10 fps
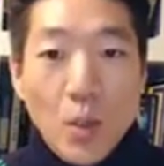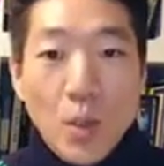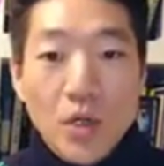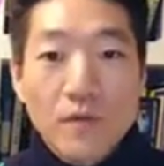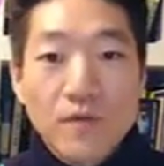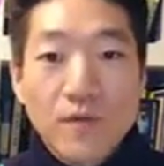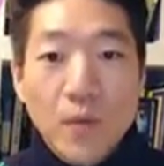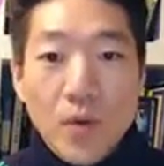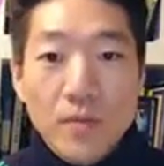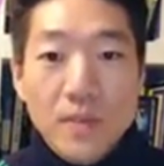or
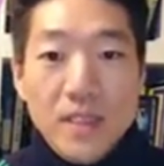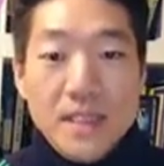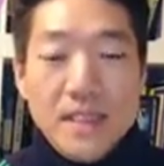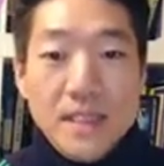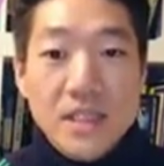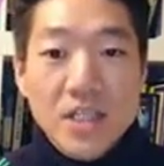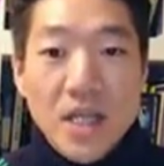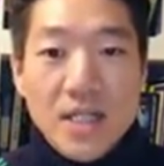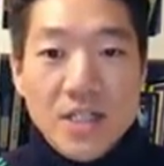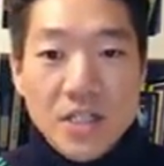formless
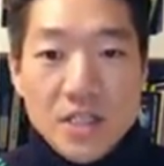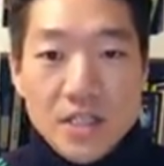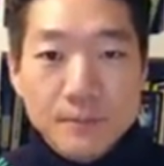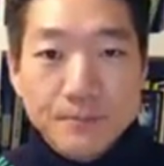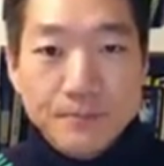intelligence.